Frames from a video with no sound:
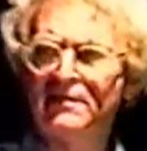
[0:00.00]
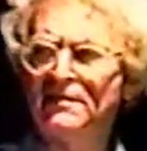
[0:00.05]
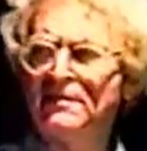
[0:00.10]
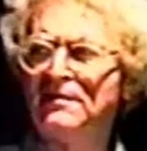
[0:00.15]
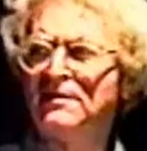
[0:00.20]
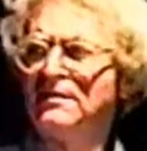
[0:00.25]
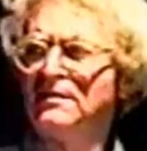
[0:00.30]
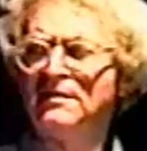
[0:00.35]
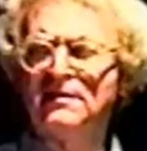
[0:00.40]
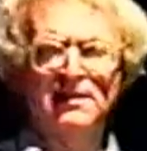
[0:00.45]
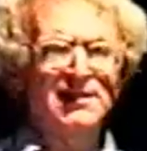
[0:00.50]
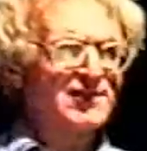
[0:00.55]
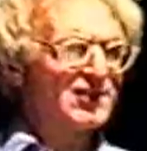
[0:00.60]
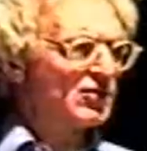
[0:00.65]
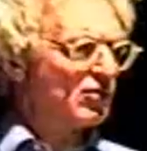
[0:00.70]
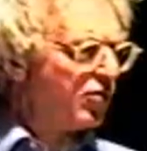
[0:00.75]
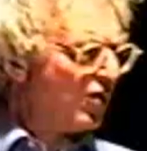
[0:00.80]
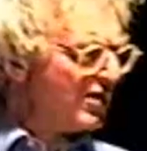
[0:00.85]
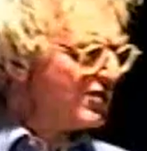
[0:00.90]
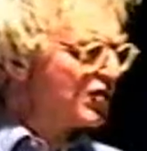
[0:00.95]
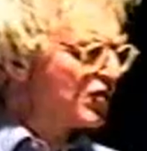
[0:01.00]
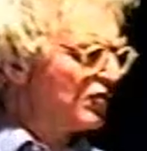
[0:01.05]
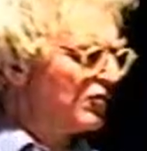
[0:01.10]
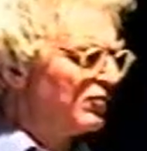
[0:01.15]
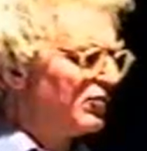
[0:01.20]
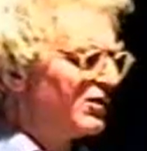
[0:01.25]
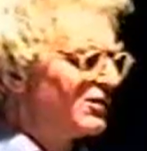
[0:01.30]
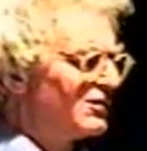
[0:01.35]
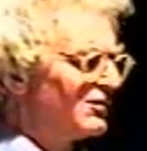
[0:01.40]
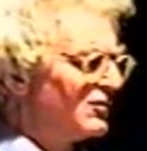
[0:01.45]
sure what to do, but to be on the
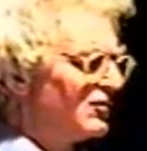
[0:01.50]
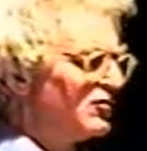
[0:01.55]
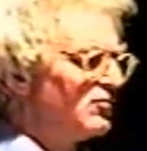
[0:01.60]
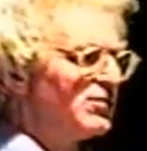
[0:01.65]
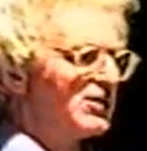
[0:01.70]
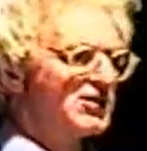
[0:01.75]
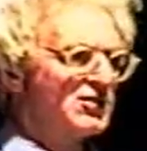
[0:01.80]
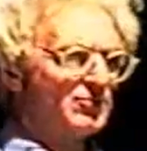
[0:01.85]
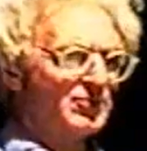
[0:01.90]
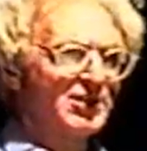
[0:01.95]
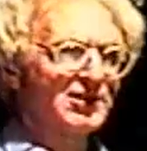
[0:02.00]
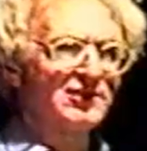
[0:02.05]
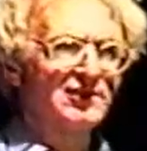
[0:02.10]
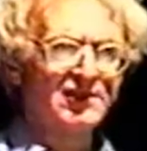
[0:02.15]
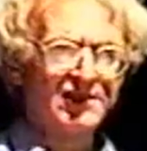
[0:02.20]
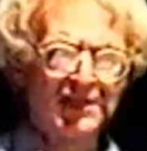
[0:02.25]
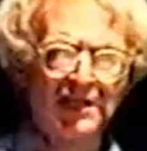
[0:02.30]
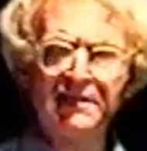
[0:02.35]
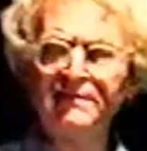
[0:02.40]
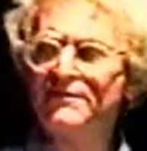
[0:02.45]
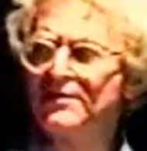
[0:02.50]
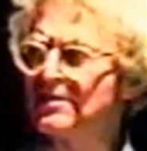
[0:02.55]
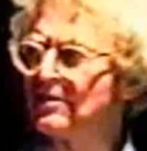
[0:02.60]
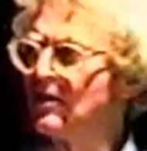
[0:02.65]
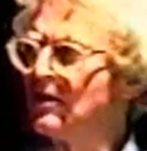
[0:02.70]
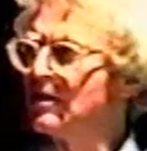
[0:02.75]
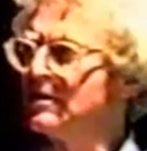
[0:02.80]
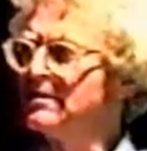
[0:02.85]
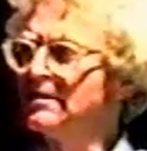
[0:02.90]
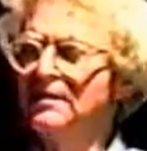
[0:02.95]
safe side, he does
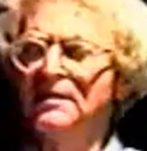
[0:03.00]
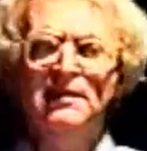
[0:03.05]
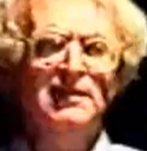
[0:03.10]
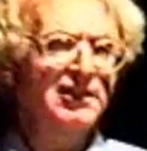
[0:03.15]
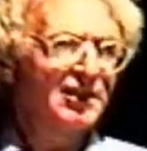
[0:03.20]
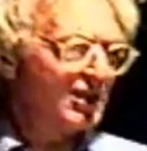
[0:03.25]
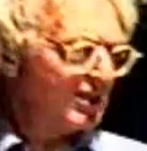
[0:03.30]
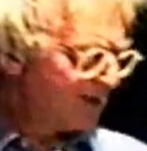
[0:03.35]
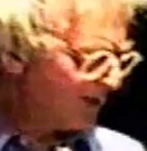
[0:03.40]
his bit.